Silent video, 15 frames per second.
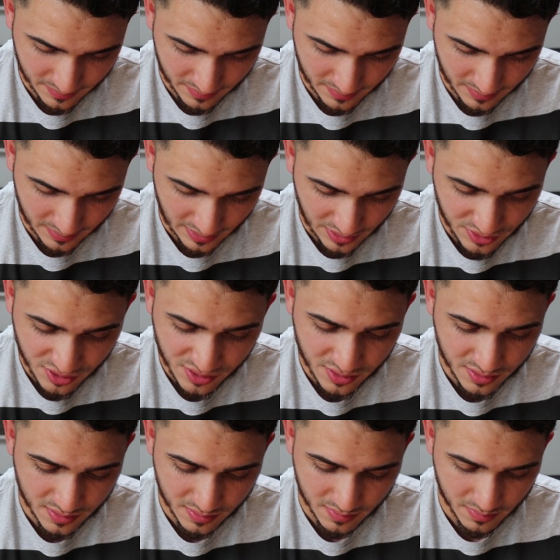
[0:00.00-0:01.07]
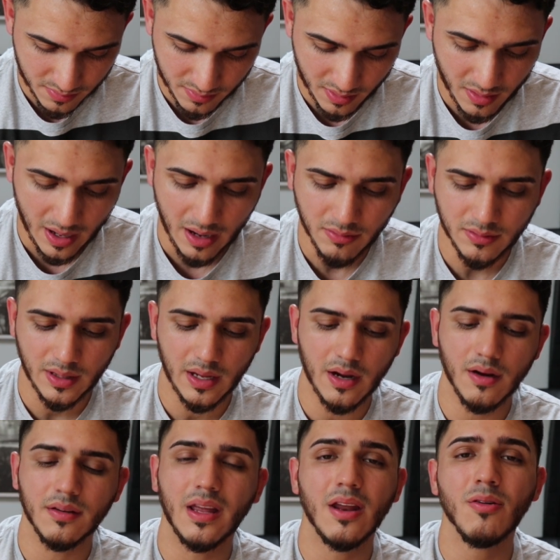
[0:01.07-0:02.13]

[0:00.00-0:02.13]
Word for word: they just they're out there they don't